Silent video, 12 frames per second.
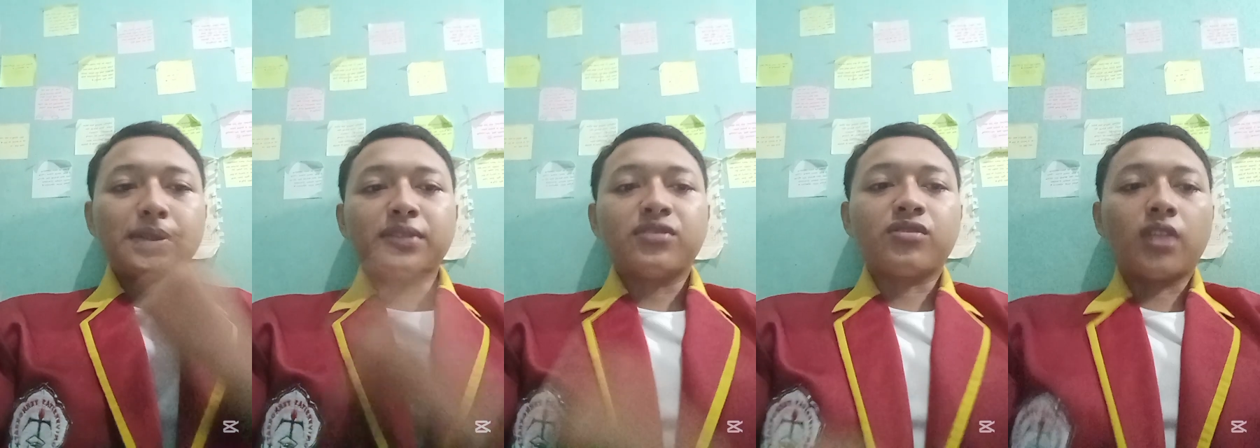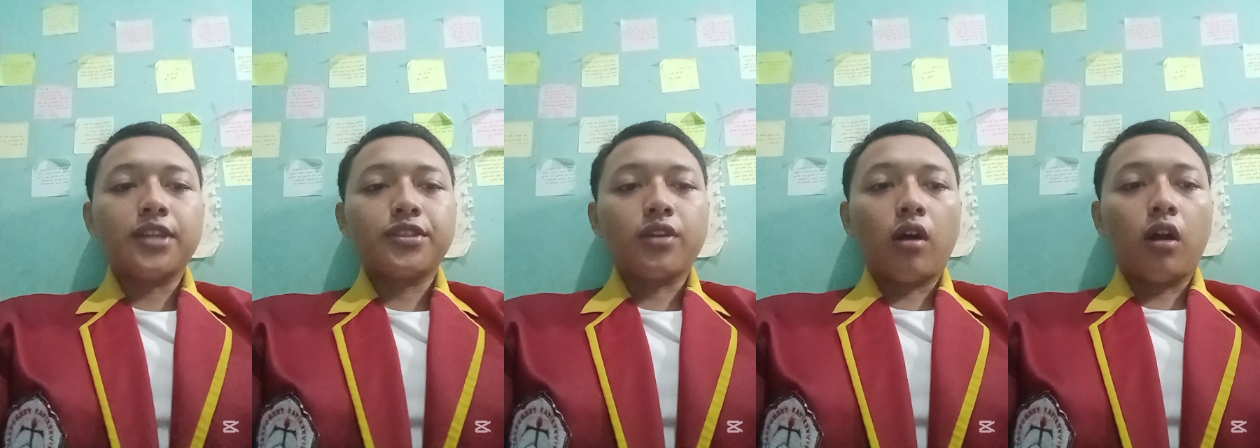
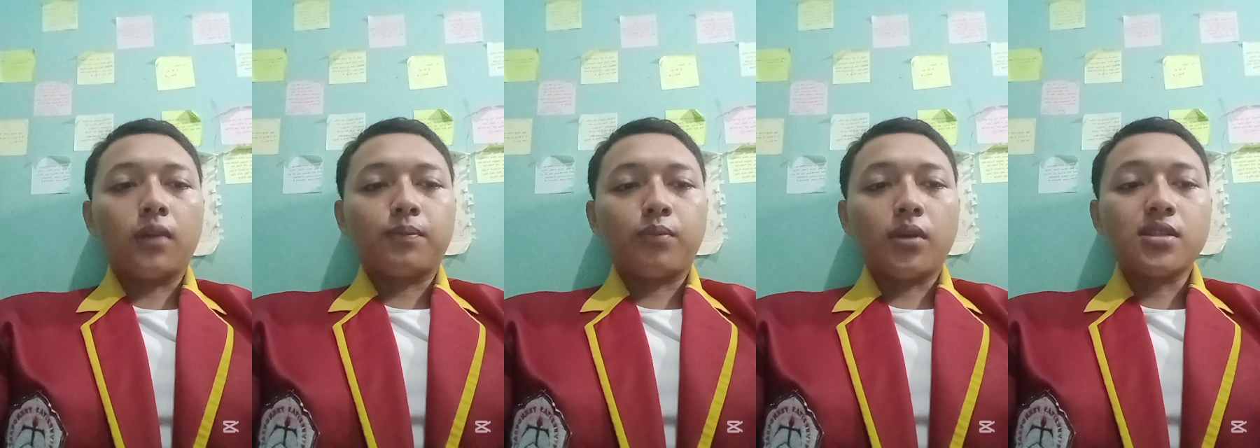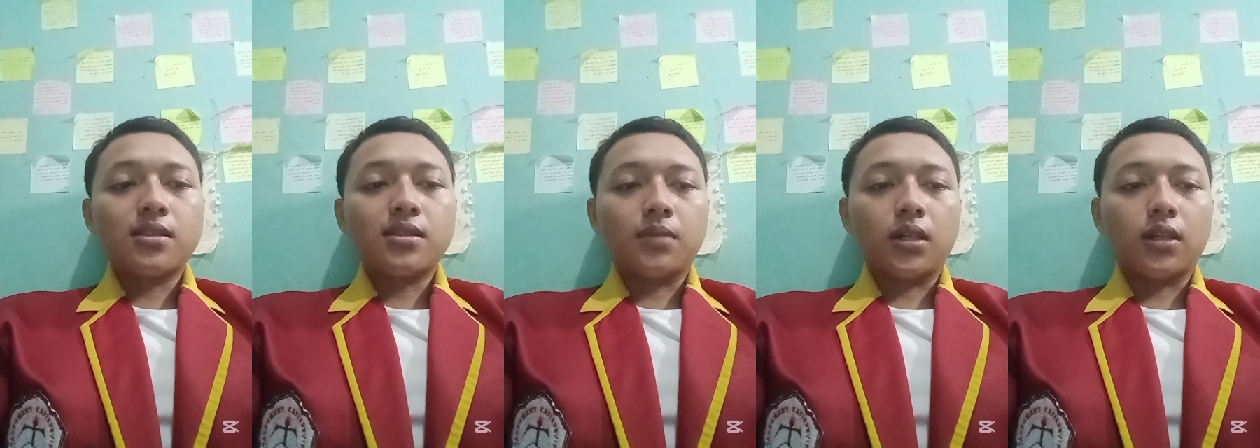tries all
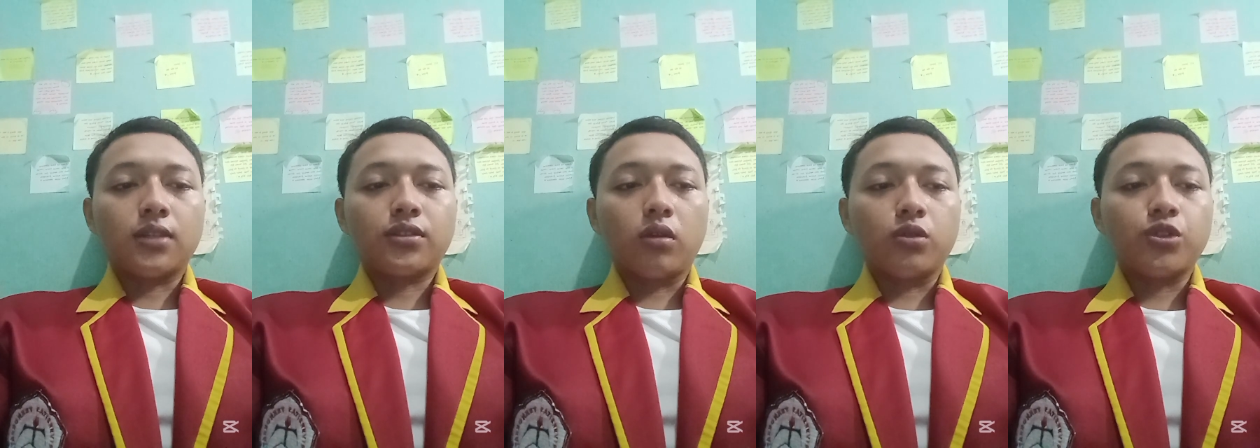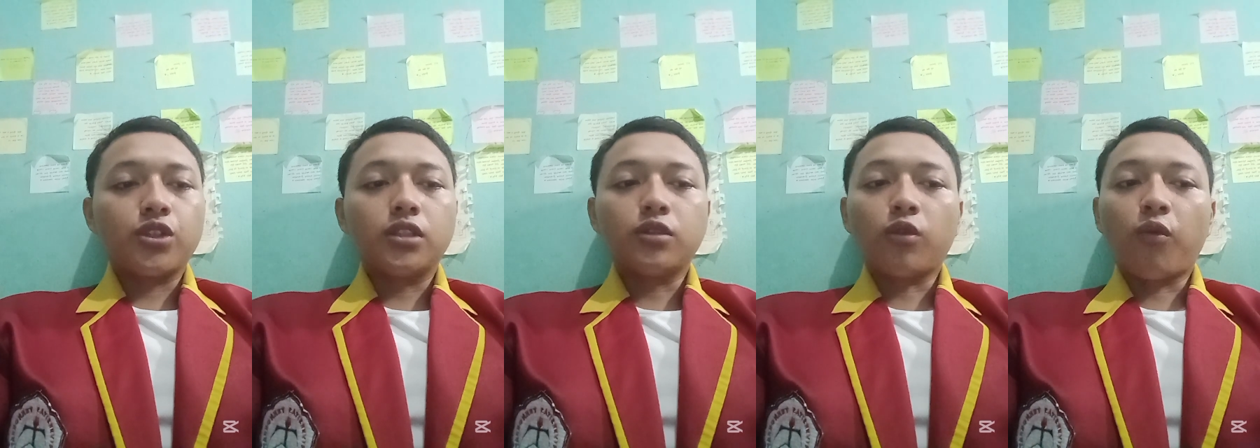possible
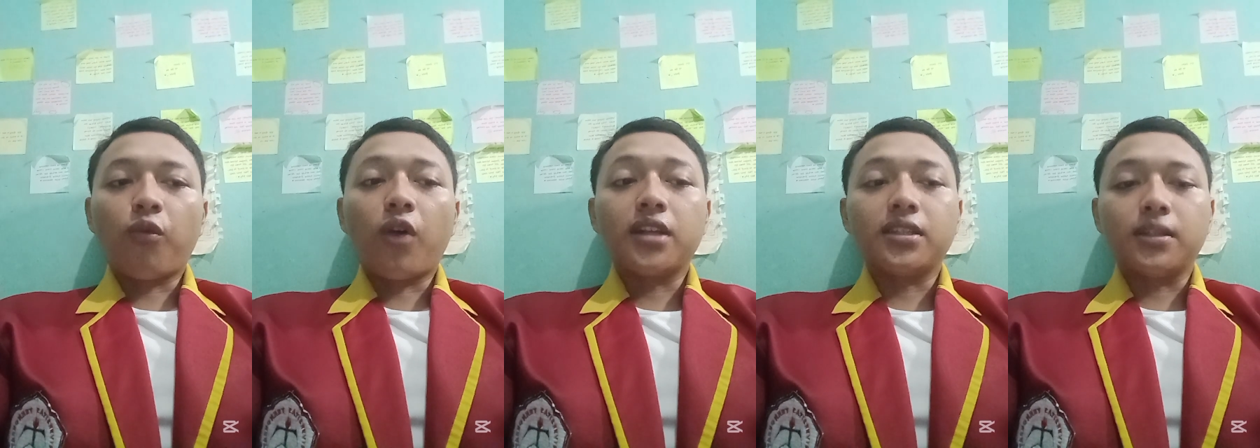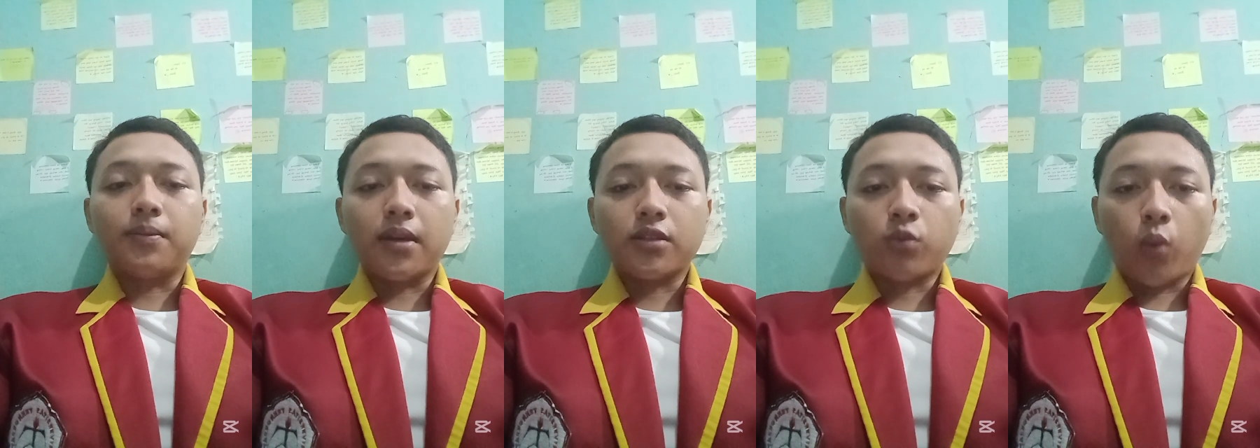solutions to find the
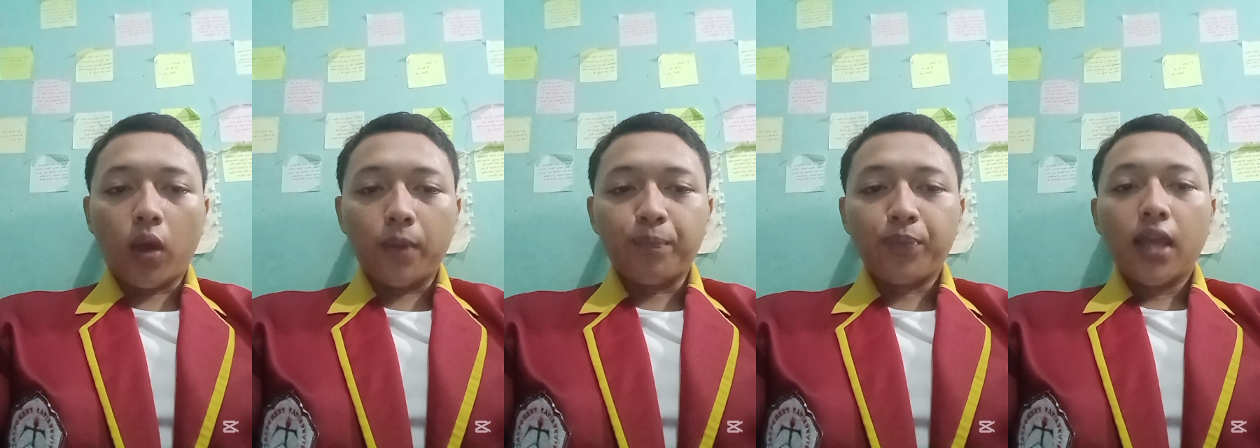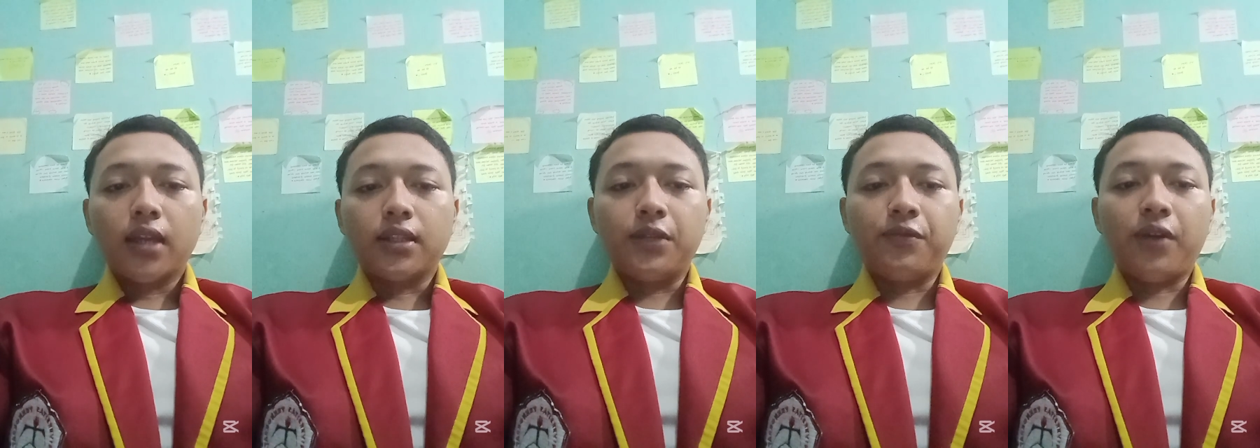best one.
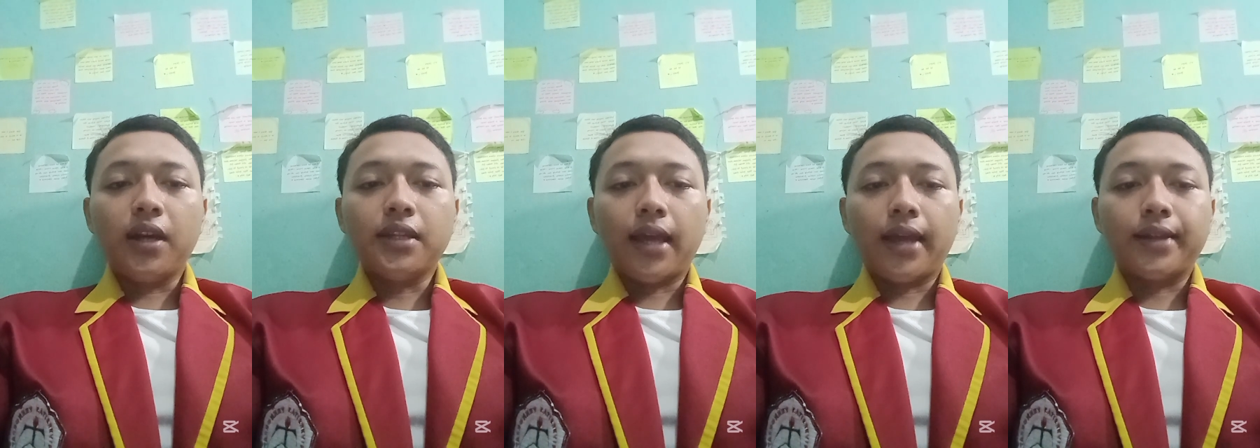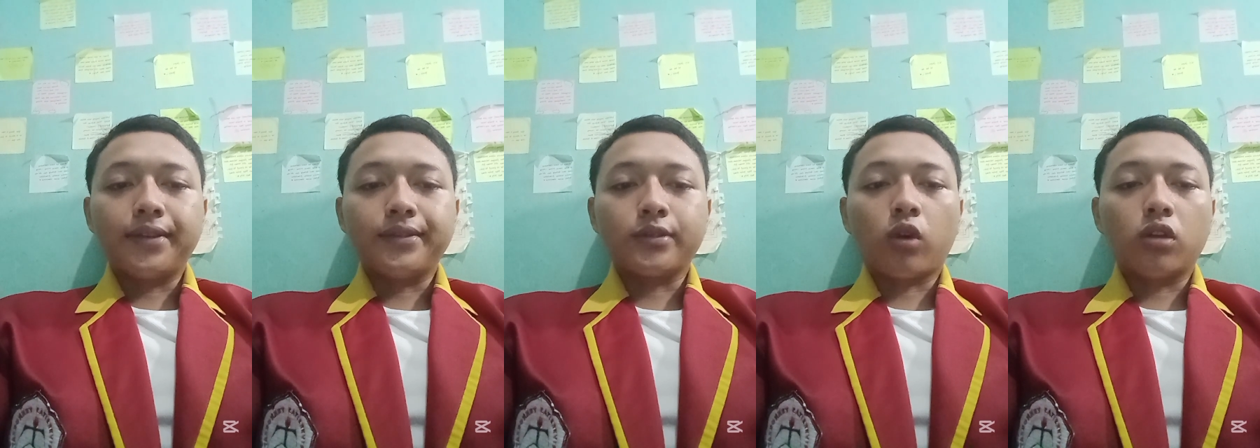Divide
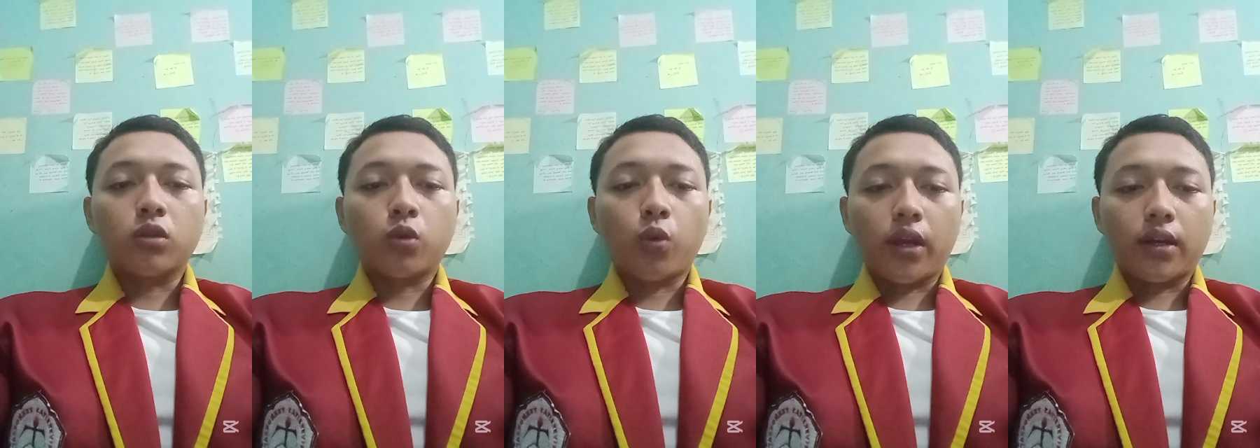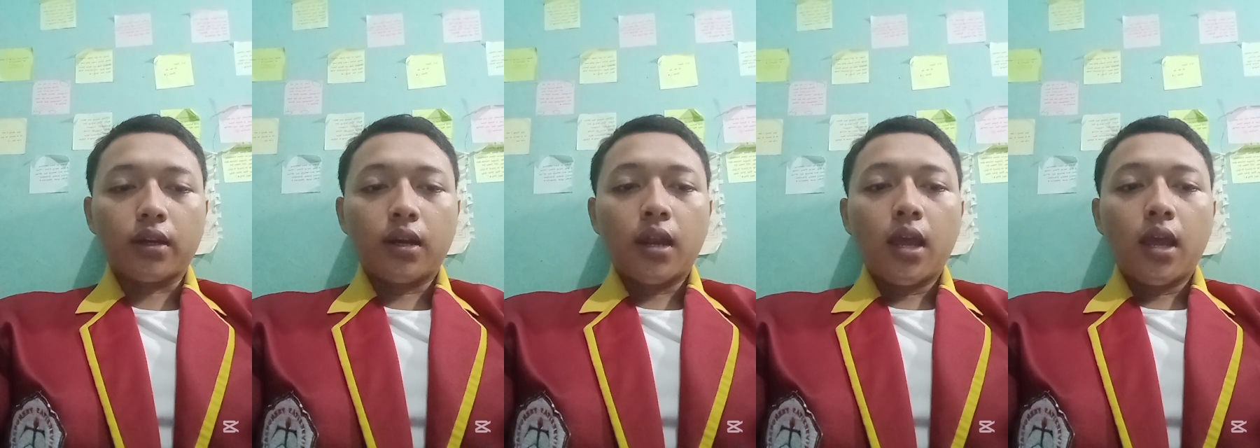and conquer.